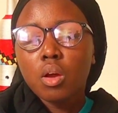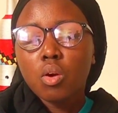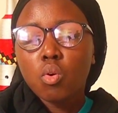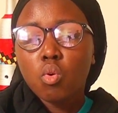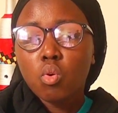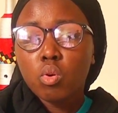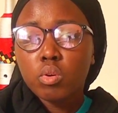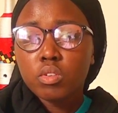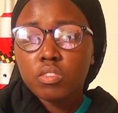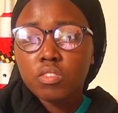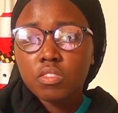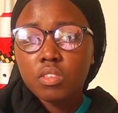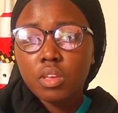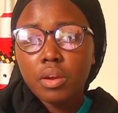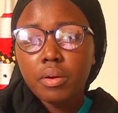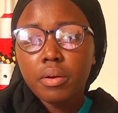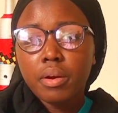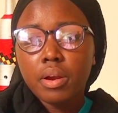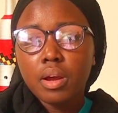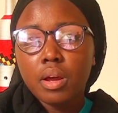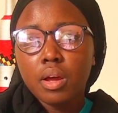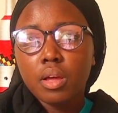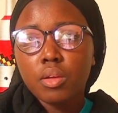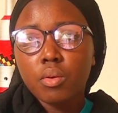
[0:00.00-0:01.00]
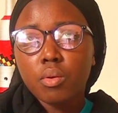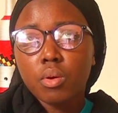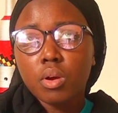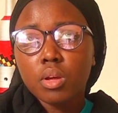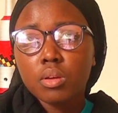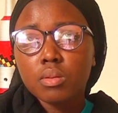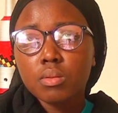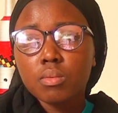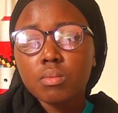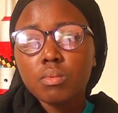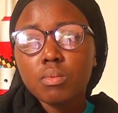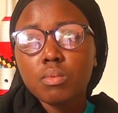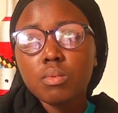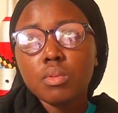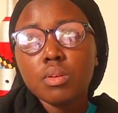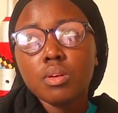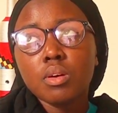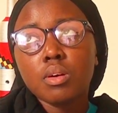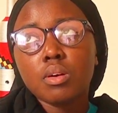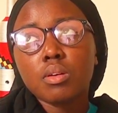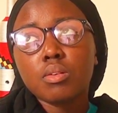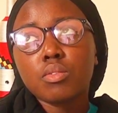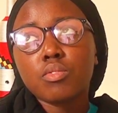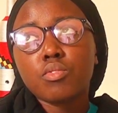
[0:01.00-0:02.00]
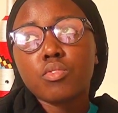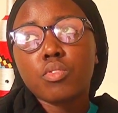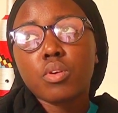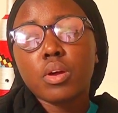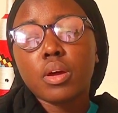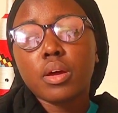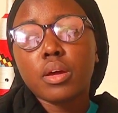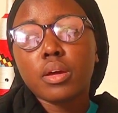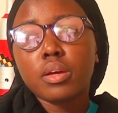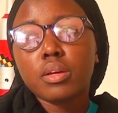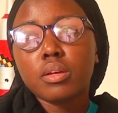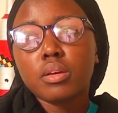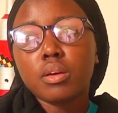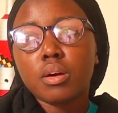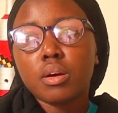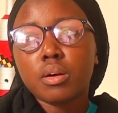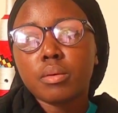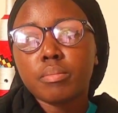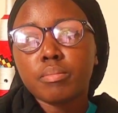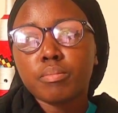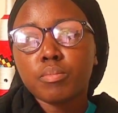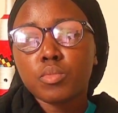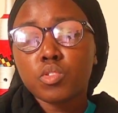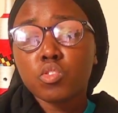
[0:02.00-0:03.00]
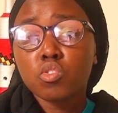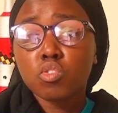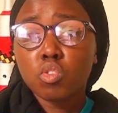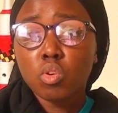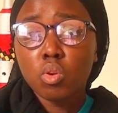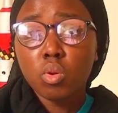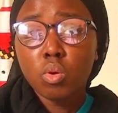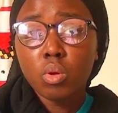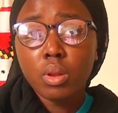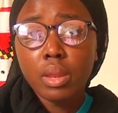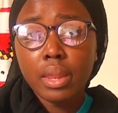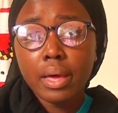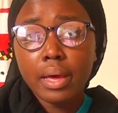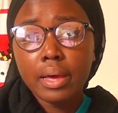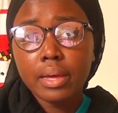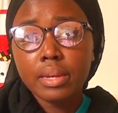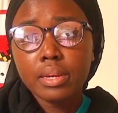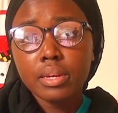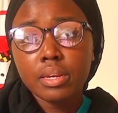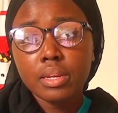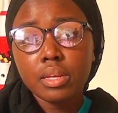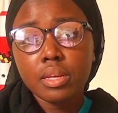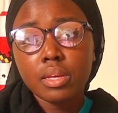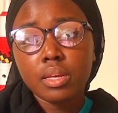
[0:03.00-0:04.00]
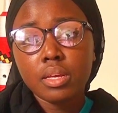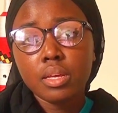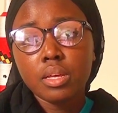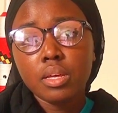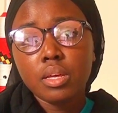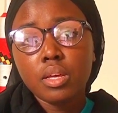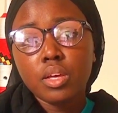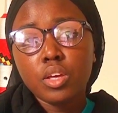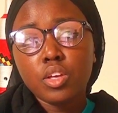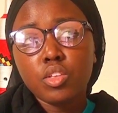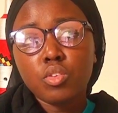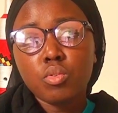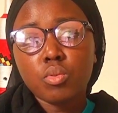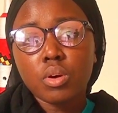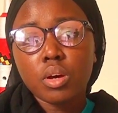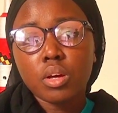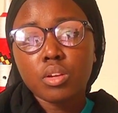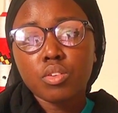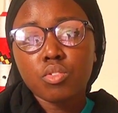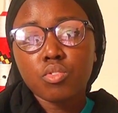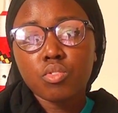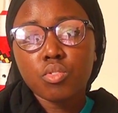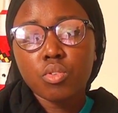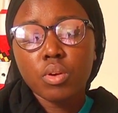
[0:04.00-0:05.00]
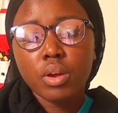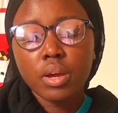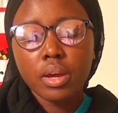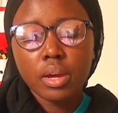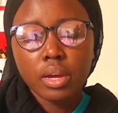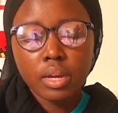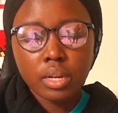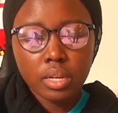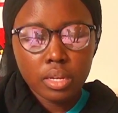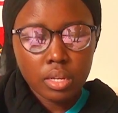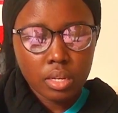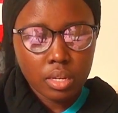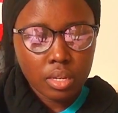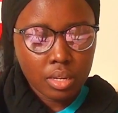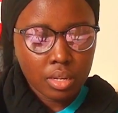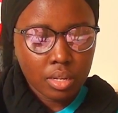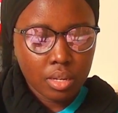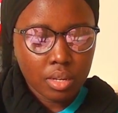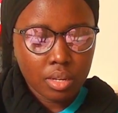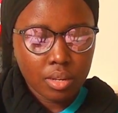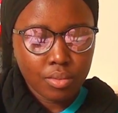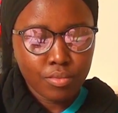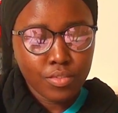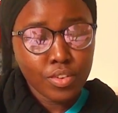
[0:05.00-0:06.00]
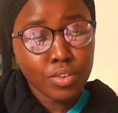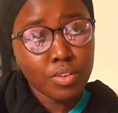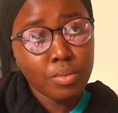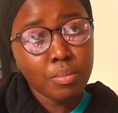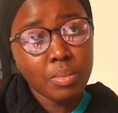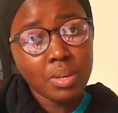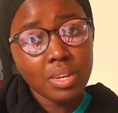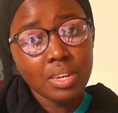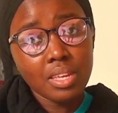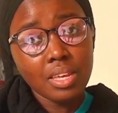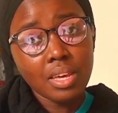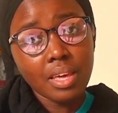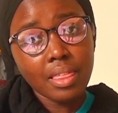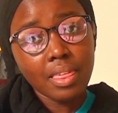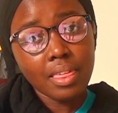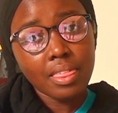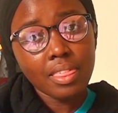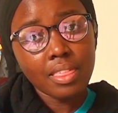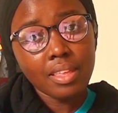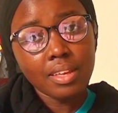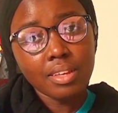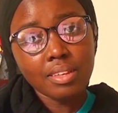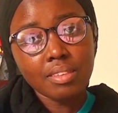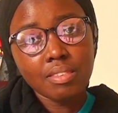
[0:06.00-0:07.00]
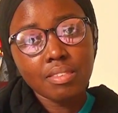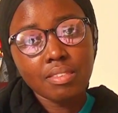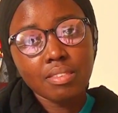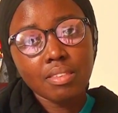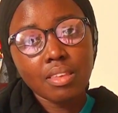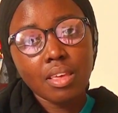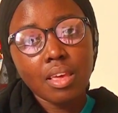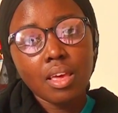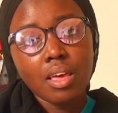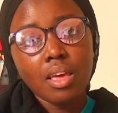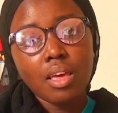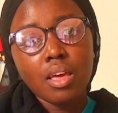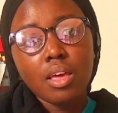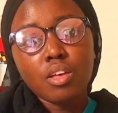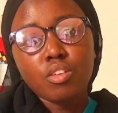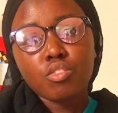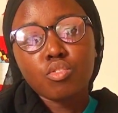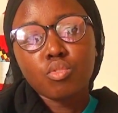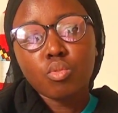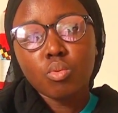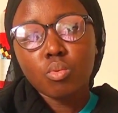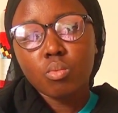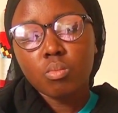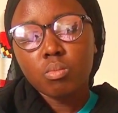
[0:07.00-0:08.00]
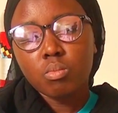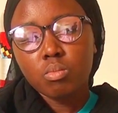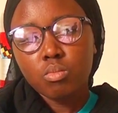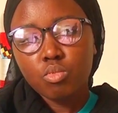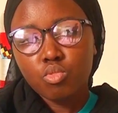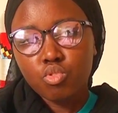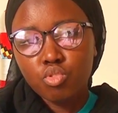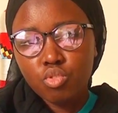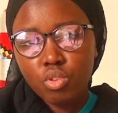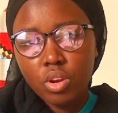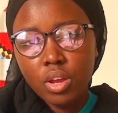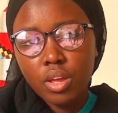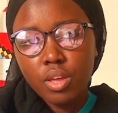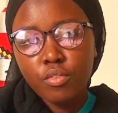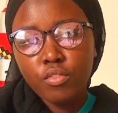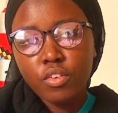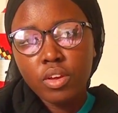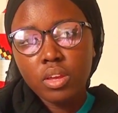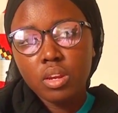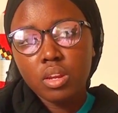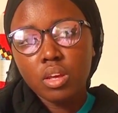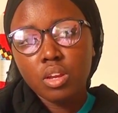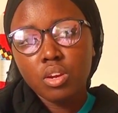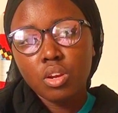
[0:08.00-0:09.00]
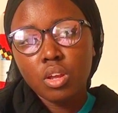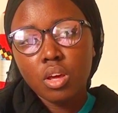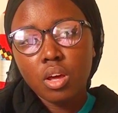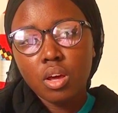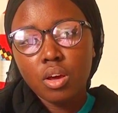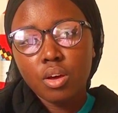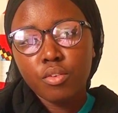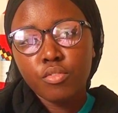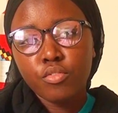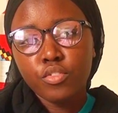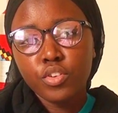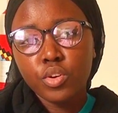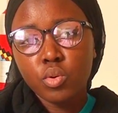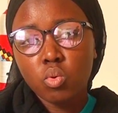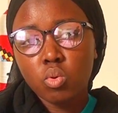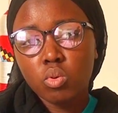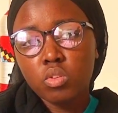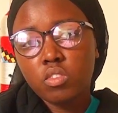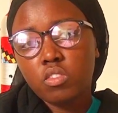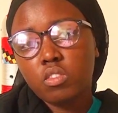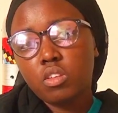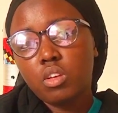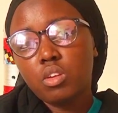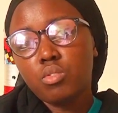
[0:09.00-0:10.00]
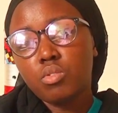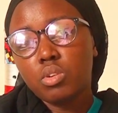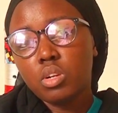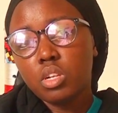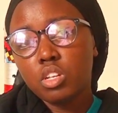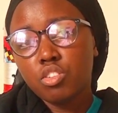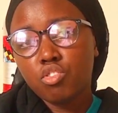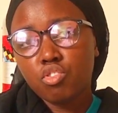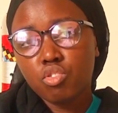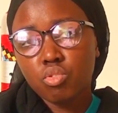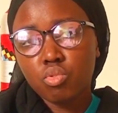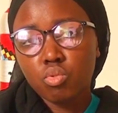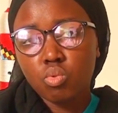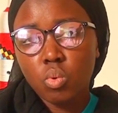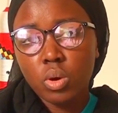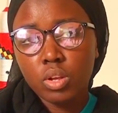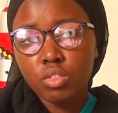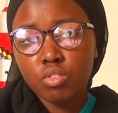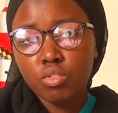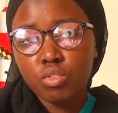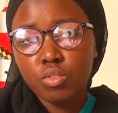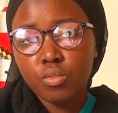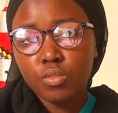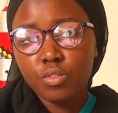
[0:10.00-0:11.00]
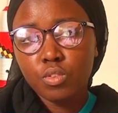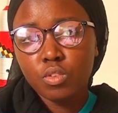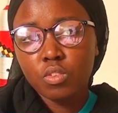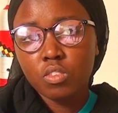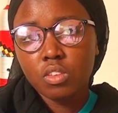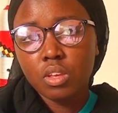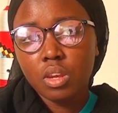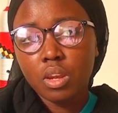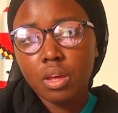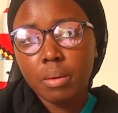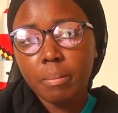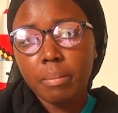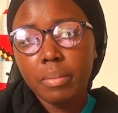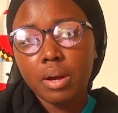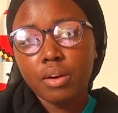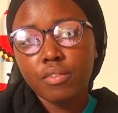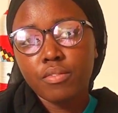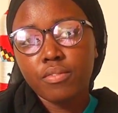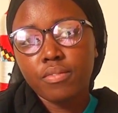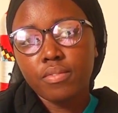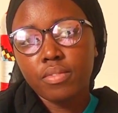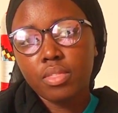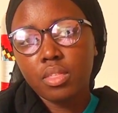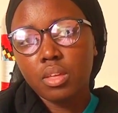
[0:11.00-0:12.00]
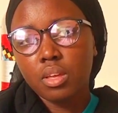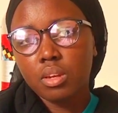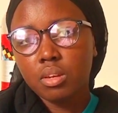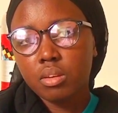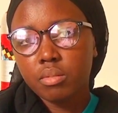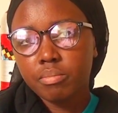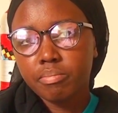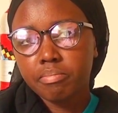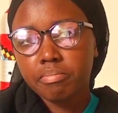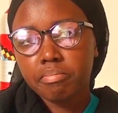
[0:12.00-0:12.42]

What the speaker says: Coursera, you can try Solo Learn, you can try very many other things. So try find a free course in relation to what you've chosen above, then